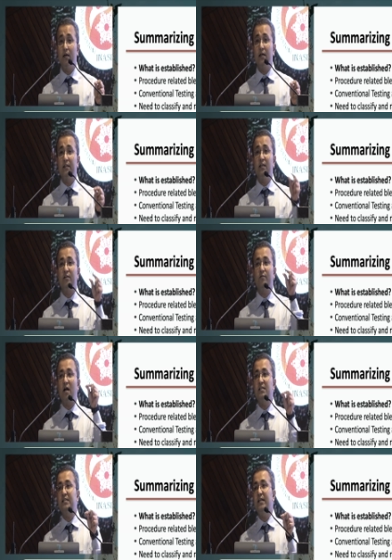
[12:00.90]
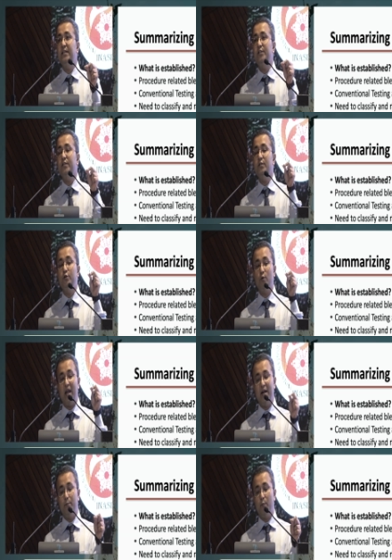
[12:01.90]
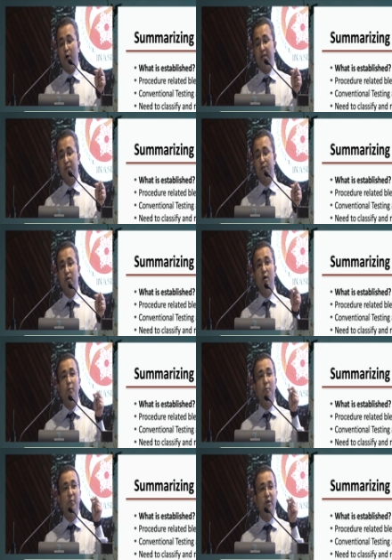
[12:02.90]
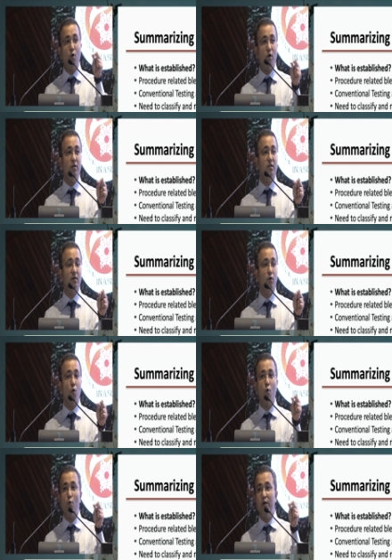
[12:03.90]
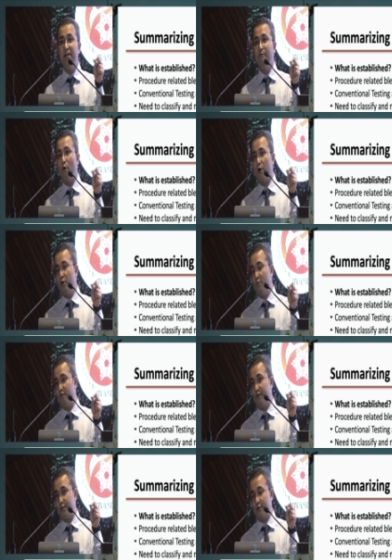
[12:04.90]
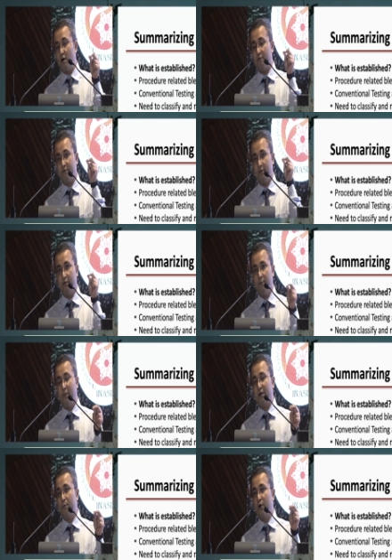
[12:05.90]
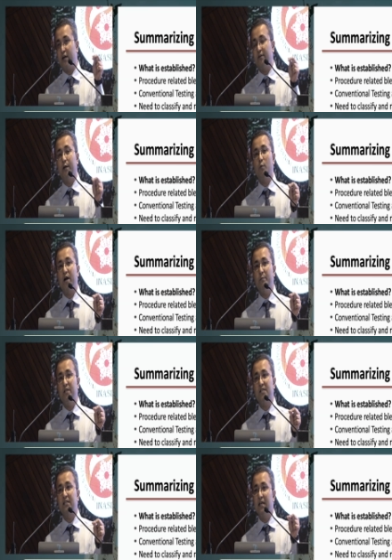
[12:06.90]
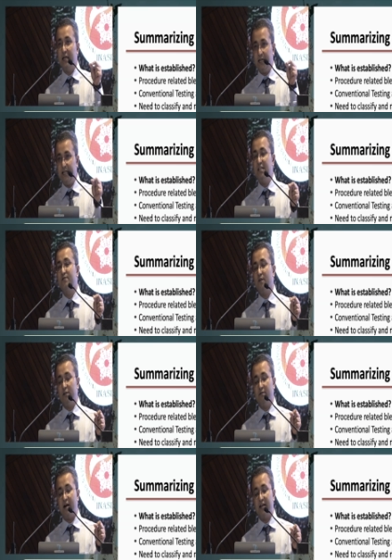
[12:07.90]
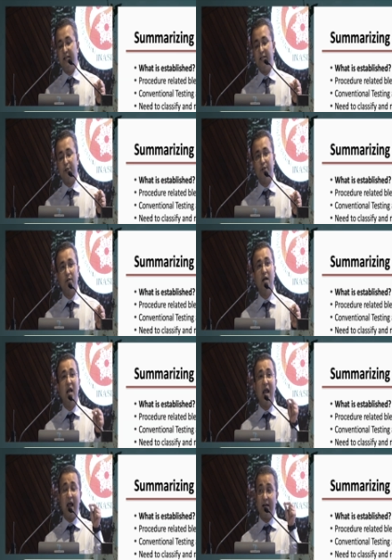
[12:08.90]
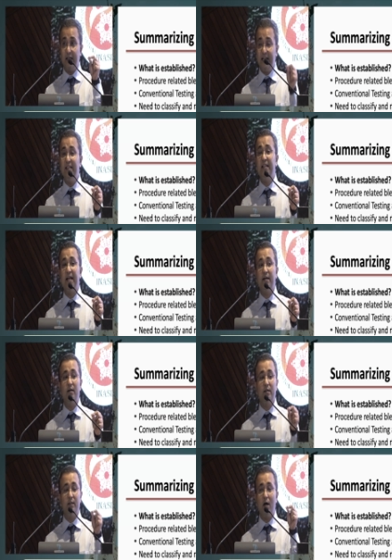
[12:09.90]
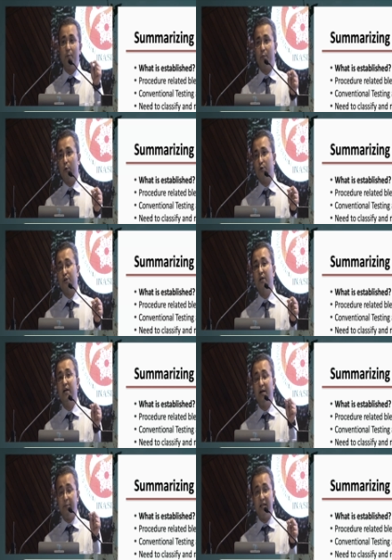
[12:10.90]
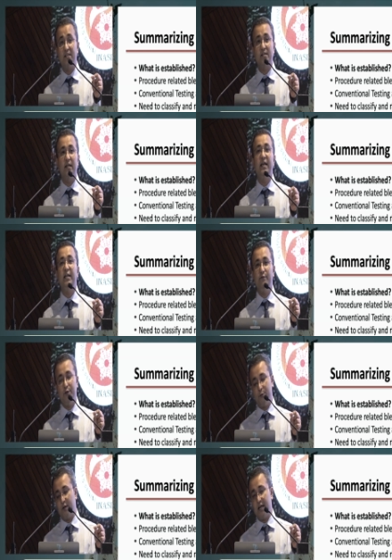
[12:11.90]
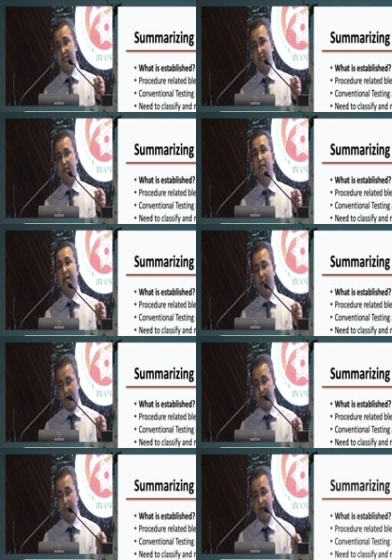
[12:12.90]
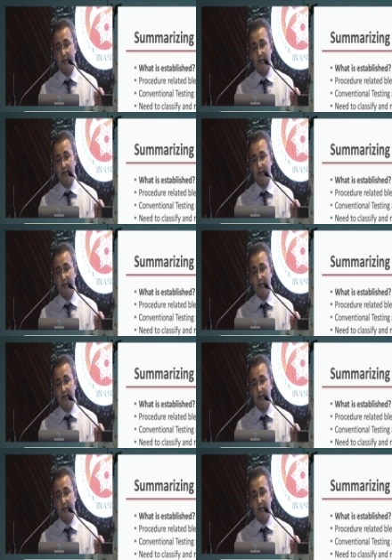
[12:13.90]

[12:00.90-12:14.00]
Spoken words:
the translation to endpoints beyond only volume of blood product requirements needs further validation. Until then, the approach remains individualized. Thank you, everybody.